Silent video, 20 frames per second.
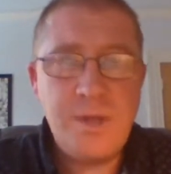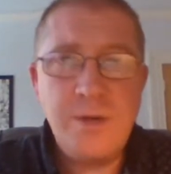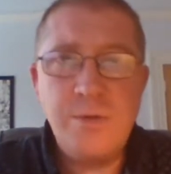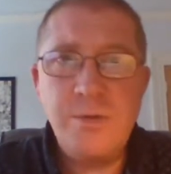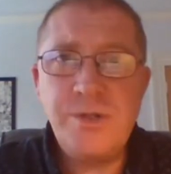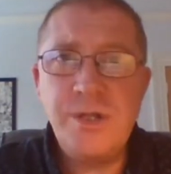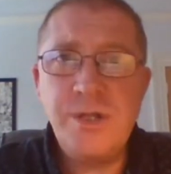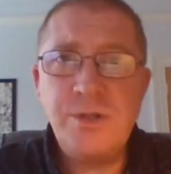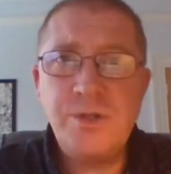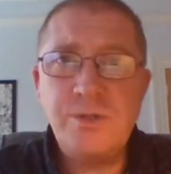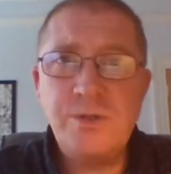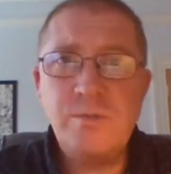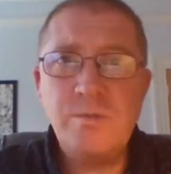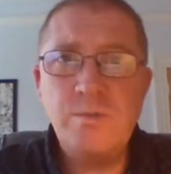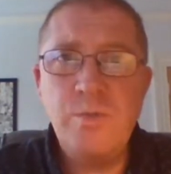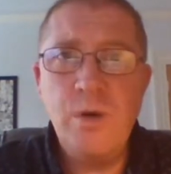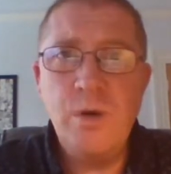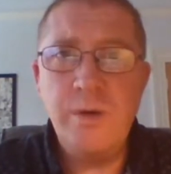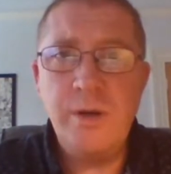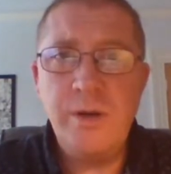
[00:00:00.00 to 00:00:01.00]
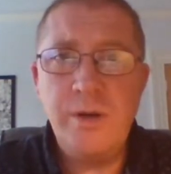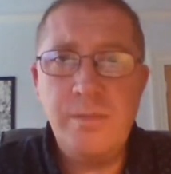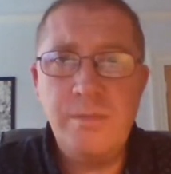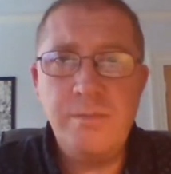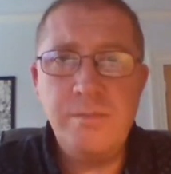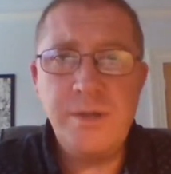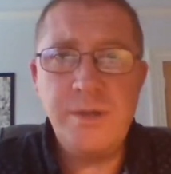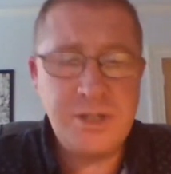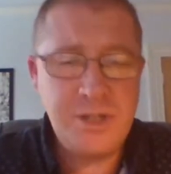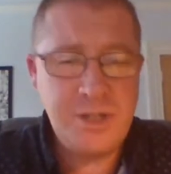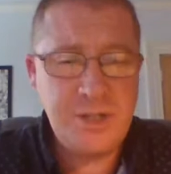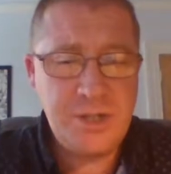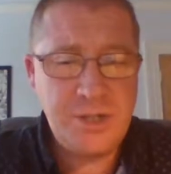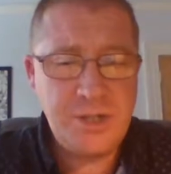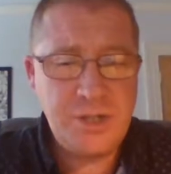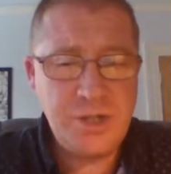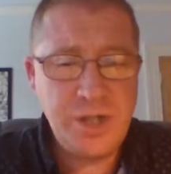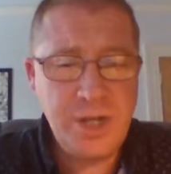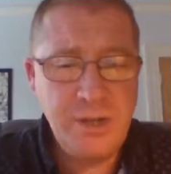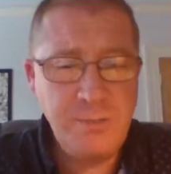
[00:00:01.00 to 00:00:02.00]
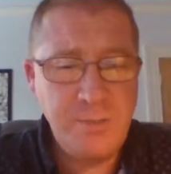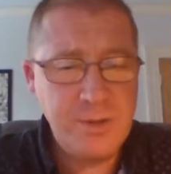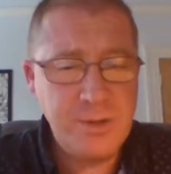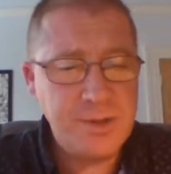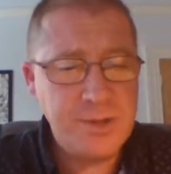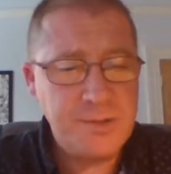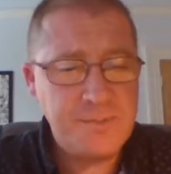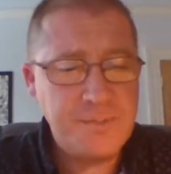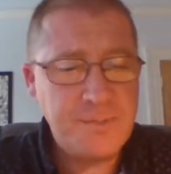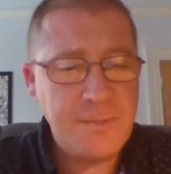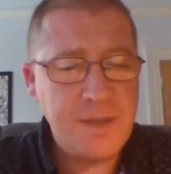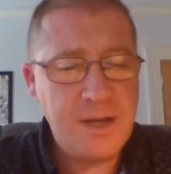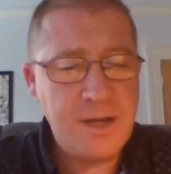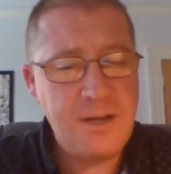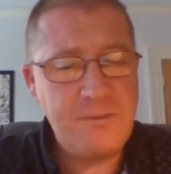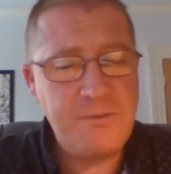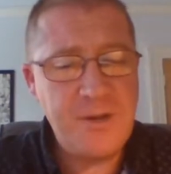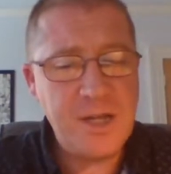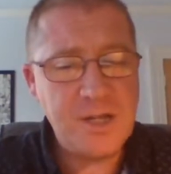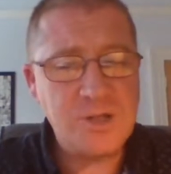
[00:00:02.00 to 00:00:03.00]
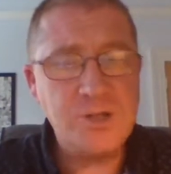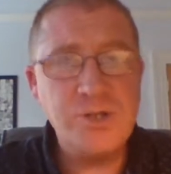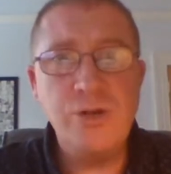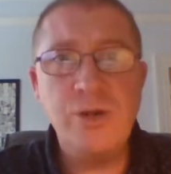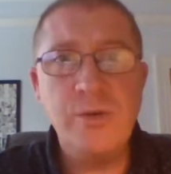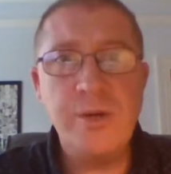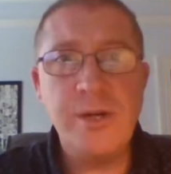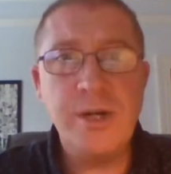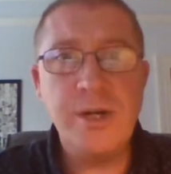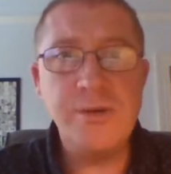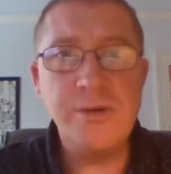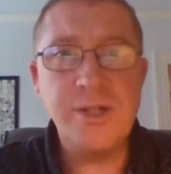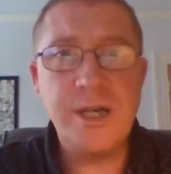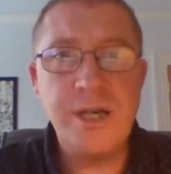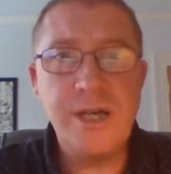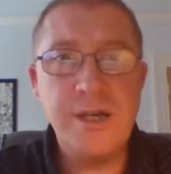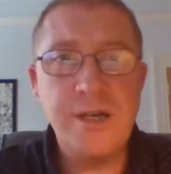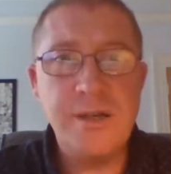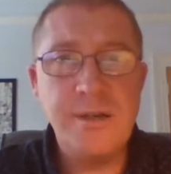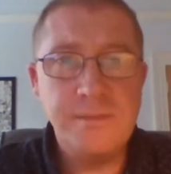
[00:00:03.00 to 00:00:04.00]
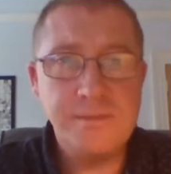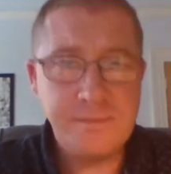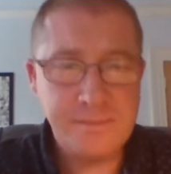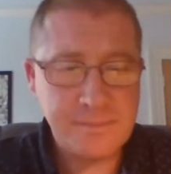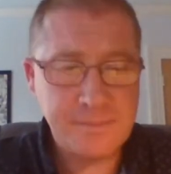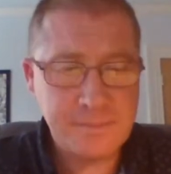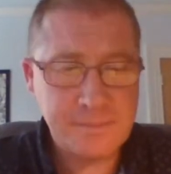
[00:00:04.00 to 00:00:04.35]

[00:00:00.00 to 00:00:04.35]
There was this woman, Mrs. Chambers, lived next door when I was a kid.